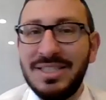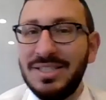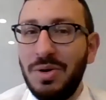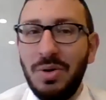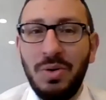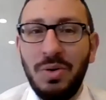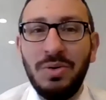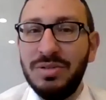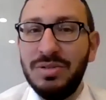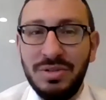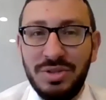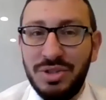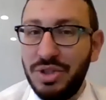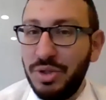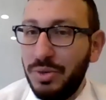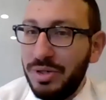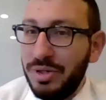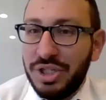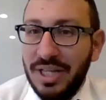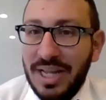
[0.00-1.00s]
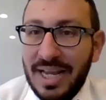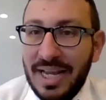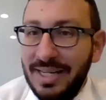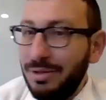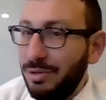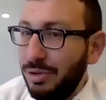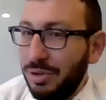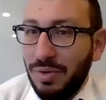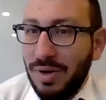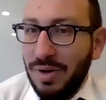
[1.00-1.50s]
old Jewish lady who
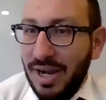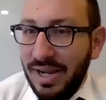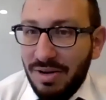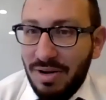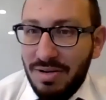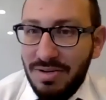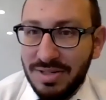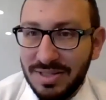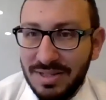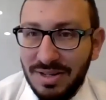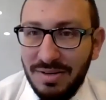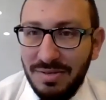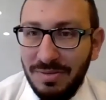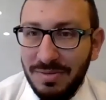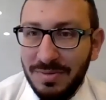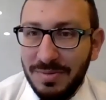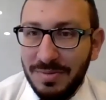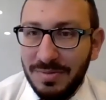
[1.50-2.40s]
cried also?